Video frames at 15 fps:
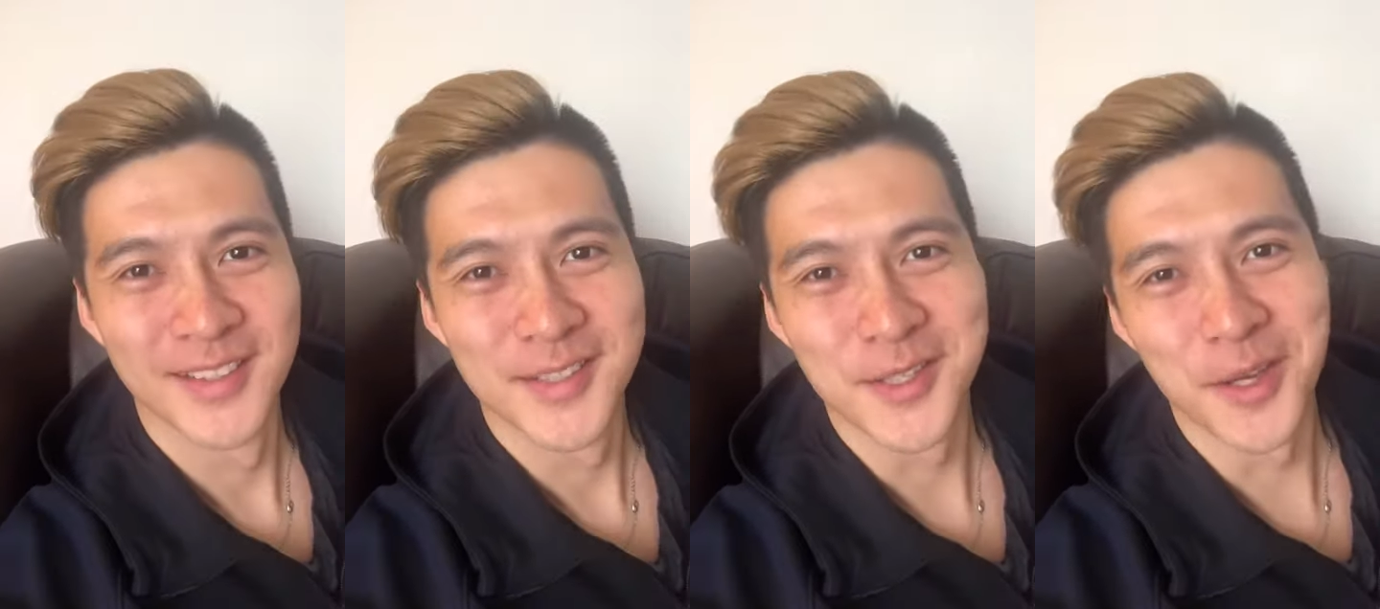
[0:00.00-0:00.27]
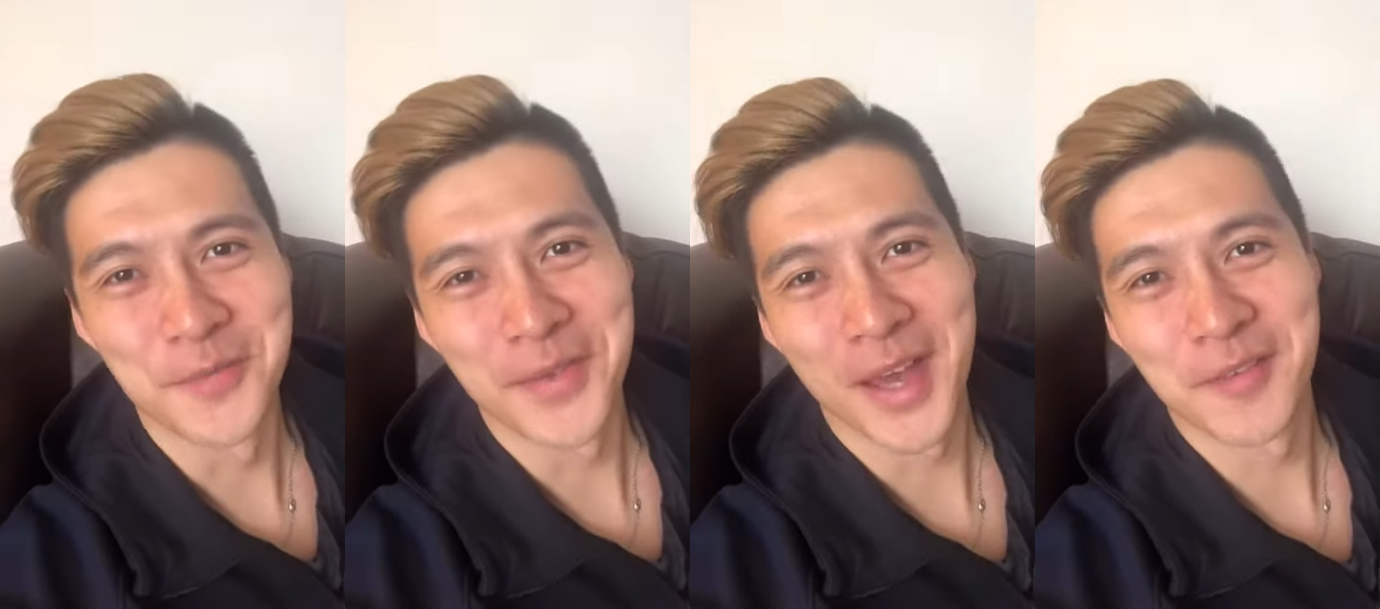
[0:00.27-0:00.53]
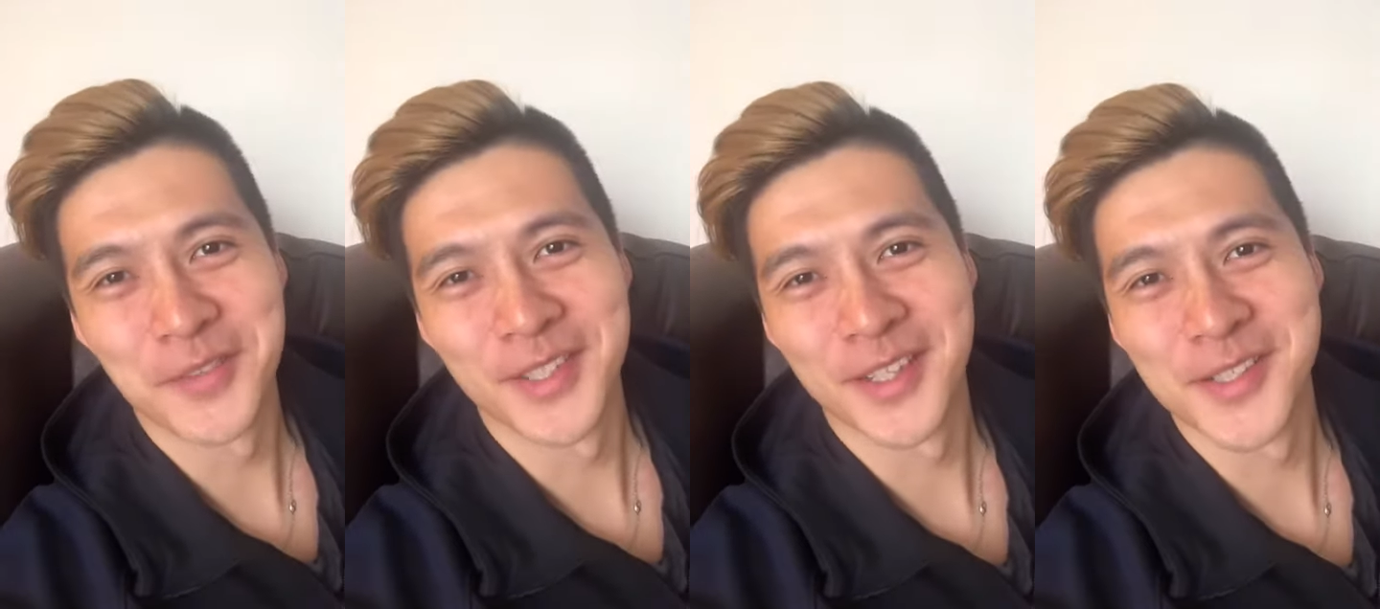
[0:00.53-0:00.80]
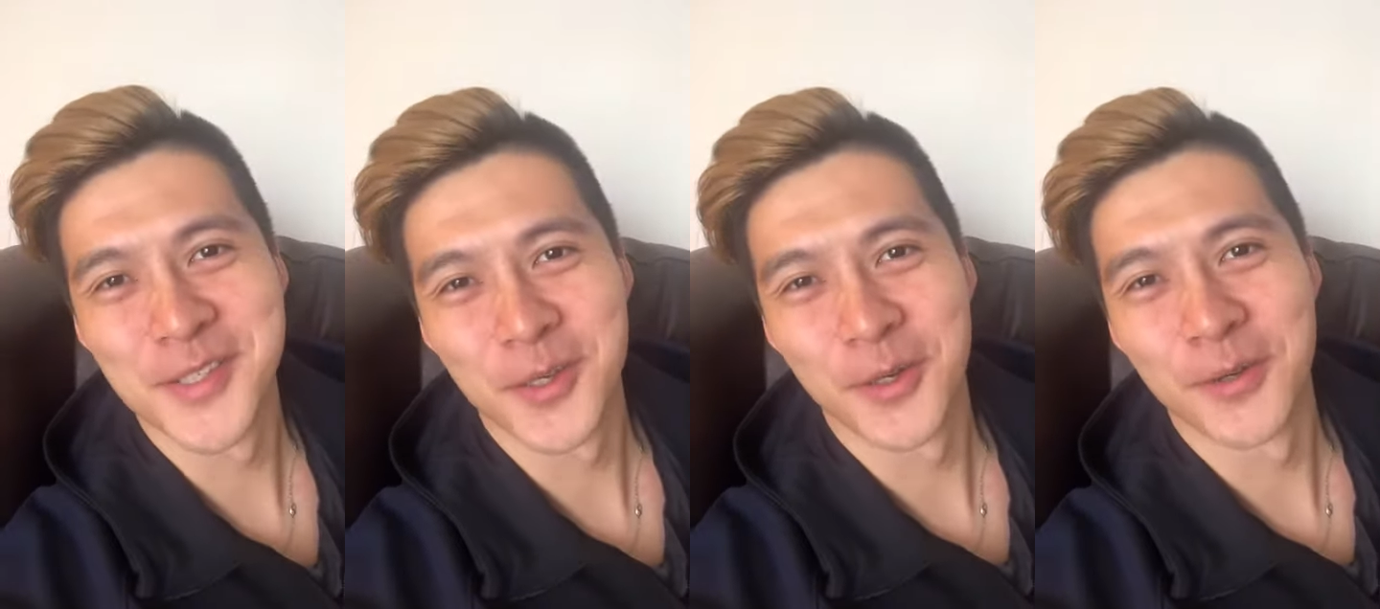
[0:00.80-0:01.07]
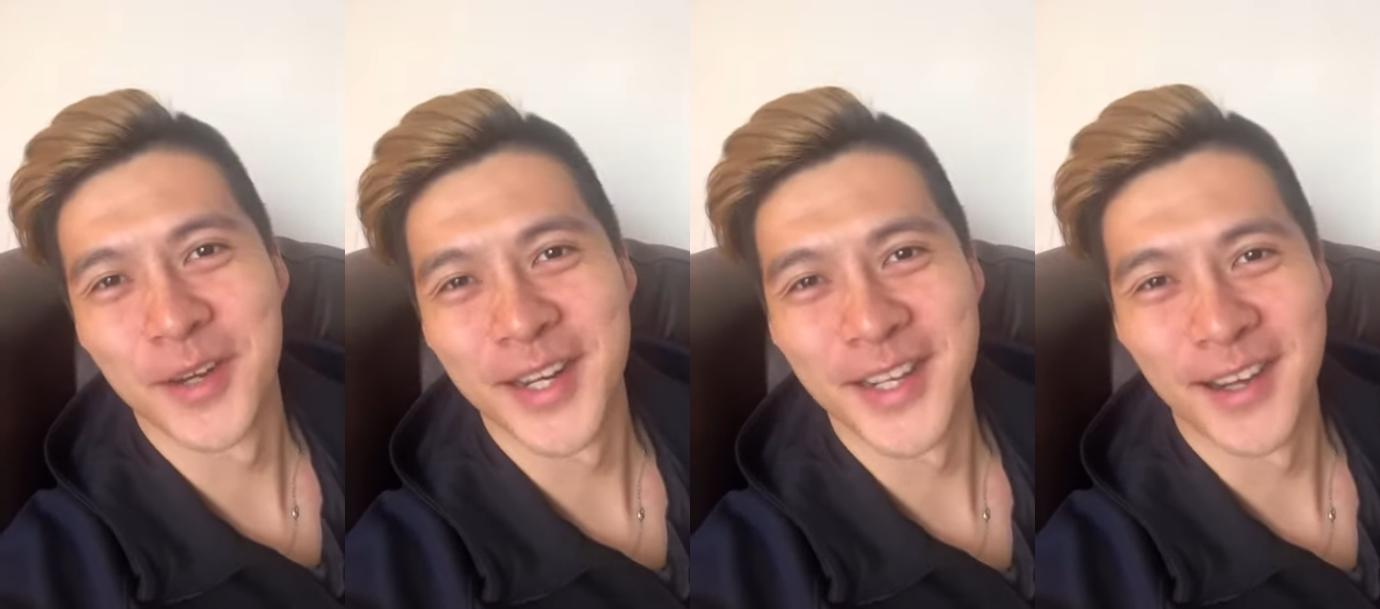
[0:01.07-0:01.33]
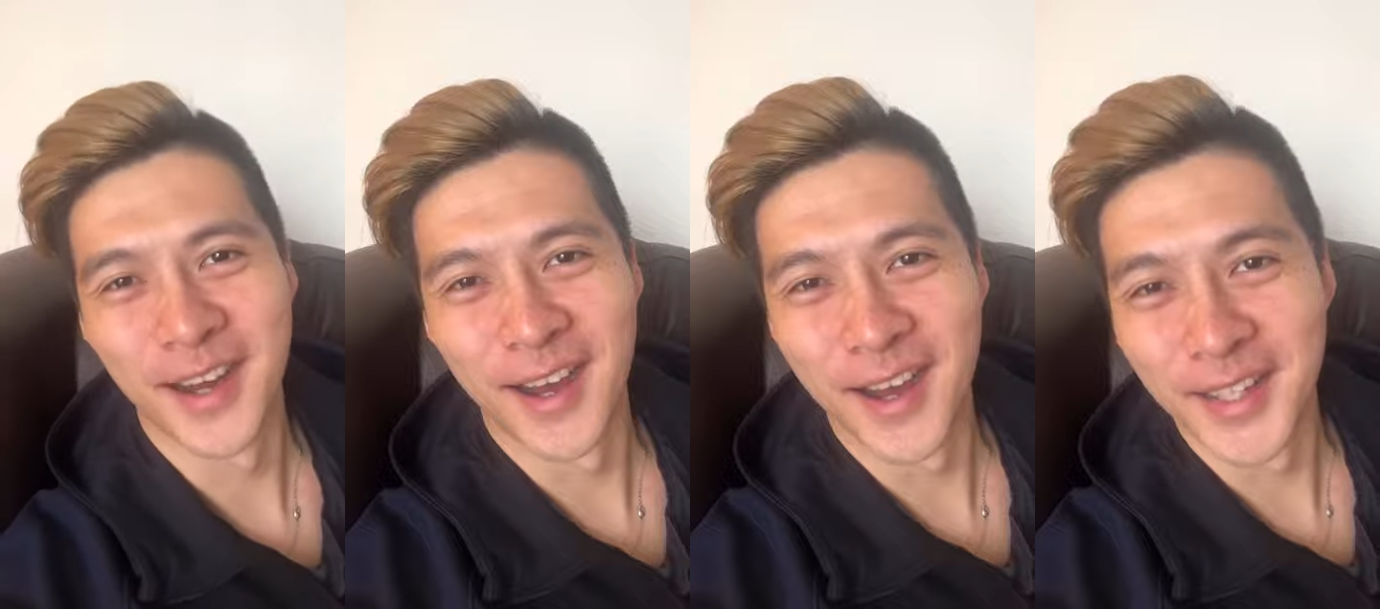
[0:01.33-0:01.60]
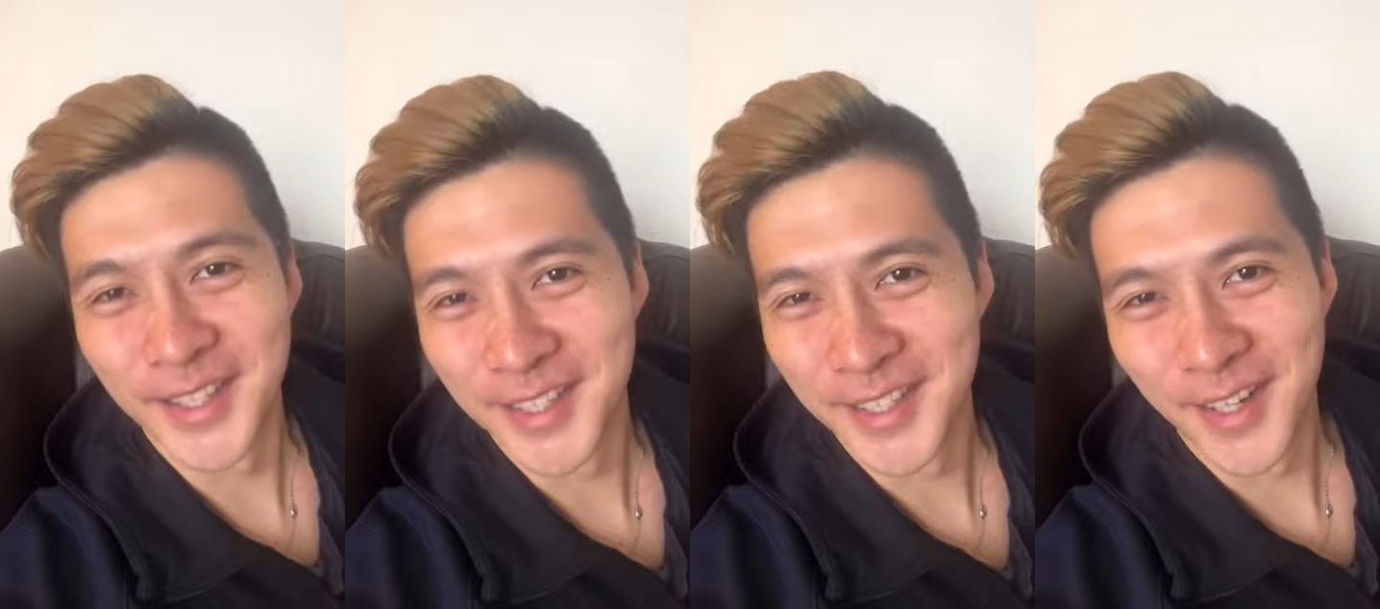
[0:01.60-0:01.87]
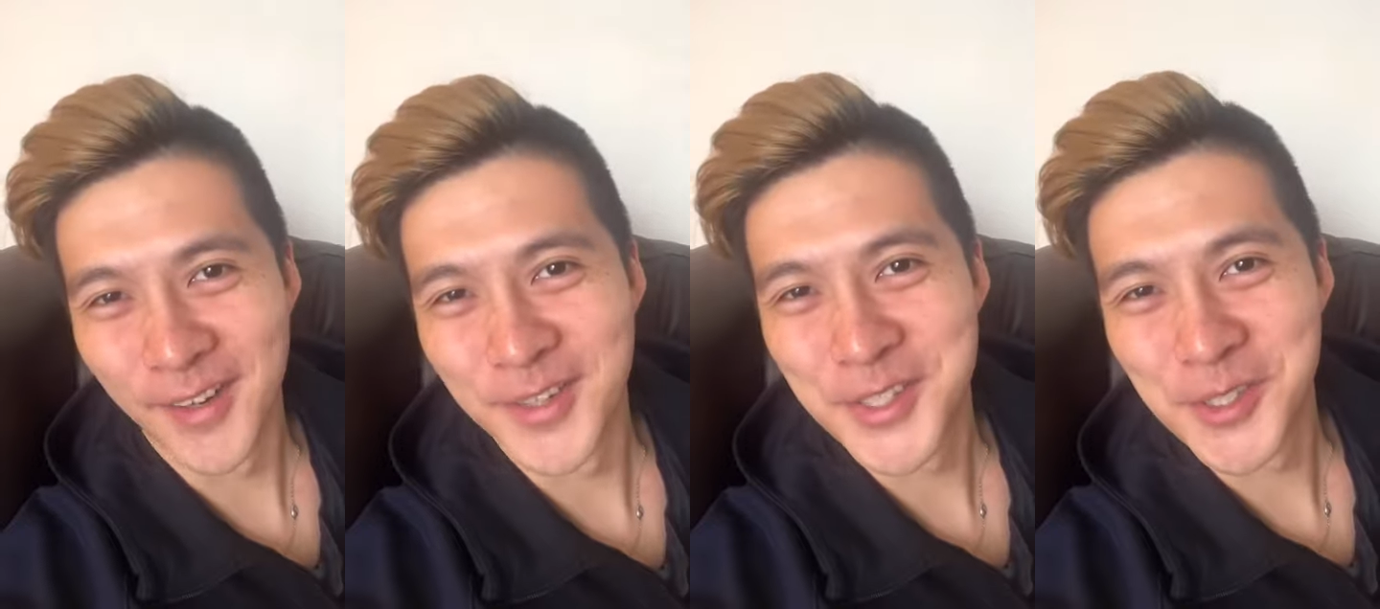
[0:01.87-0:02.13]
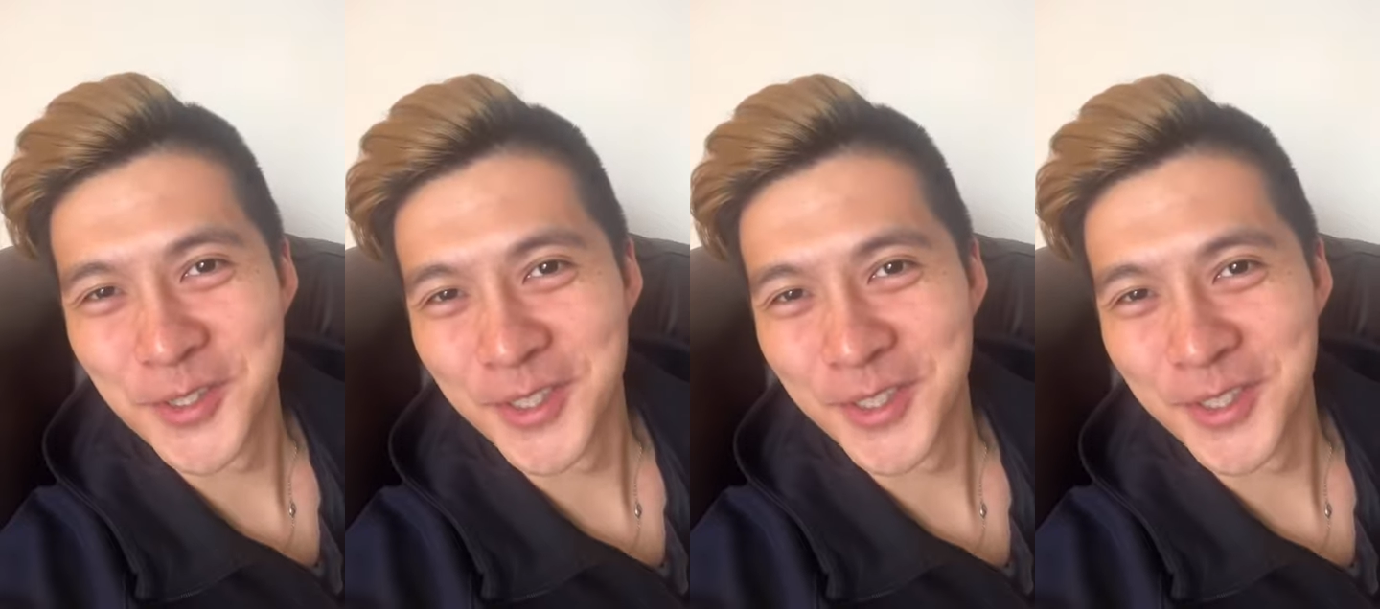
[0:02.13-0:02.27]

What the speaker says: So if you haven't done so already, I highly encourage